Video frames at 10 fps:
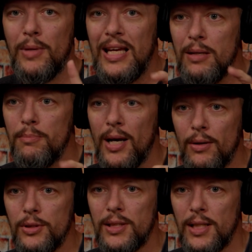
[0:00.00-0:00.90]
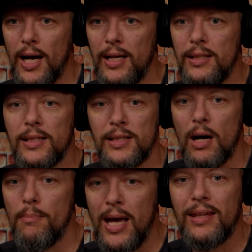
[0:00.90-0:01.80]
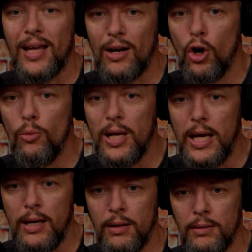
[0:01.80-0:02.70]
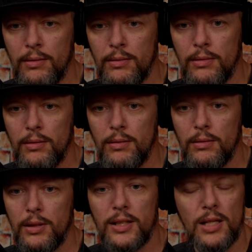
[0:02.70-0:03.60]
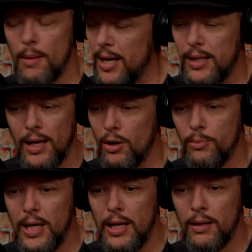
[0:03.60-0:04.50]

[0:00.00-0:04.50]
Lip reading: inbound side does not make that OB. Does not make that OB.